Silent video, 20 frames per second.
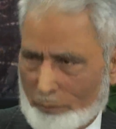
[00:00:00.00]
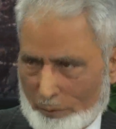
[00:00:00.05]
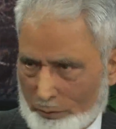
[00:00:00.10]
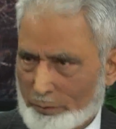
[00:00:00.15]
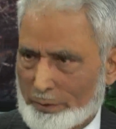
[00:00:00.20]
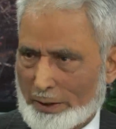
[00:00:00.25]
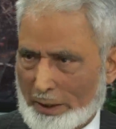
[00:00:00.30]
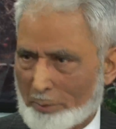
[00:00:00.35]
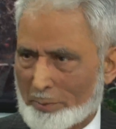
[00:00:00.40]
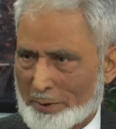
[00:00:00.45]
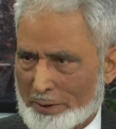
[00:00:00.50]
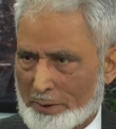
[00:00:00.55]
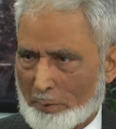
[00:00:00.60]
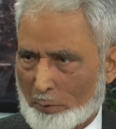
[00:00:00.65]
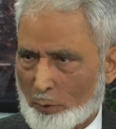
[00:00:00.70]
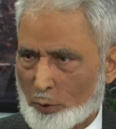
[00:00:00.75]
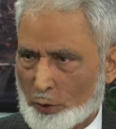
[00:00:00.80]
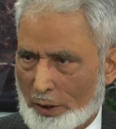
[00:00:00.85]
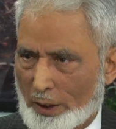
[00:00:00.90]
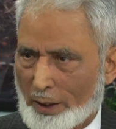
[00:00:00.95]
They have been
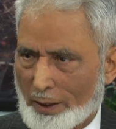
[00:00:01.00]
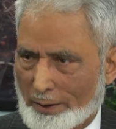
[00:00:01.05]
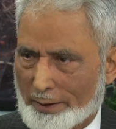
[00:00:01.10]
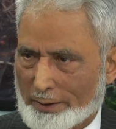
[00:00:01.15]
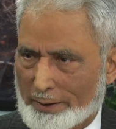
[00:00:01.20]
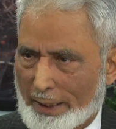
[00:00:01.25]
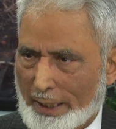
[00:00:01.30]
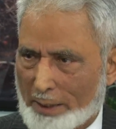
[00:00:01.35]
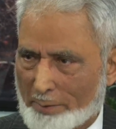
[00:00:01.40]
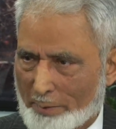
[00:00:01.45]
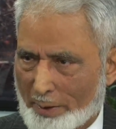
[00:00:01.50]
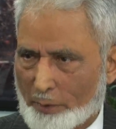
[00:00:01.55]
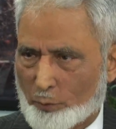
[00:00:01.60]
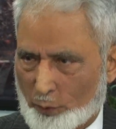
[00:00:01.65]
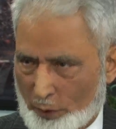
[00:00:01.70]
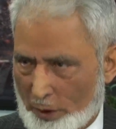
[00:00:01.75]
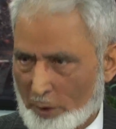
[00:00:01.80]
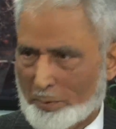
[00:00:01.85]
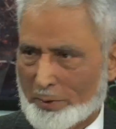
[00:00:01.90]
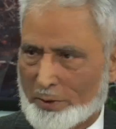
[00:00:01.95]
supporting all the time, and
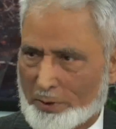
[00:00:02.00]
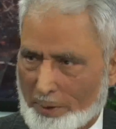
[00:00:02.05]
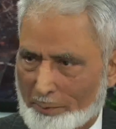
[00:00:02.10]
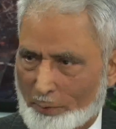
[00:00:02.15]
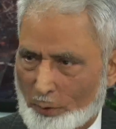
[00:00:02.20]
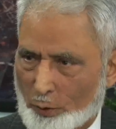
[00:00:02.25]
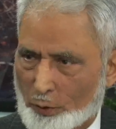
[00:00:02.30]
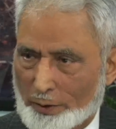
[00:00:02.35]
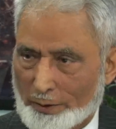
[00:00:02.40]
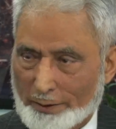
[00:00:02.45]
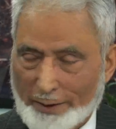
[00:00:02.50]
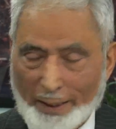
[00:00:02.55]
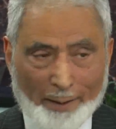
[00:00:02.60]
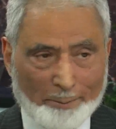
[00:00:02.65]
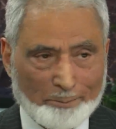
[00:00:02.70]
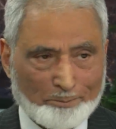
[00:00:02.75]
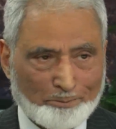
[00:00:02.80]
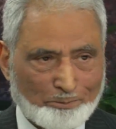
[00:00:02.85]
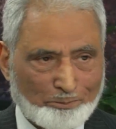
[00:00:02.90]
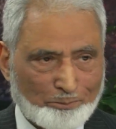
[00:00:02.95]
we have been supporting
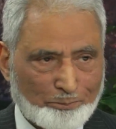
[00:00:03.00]
them.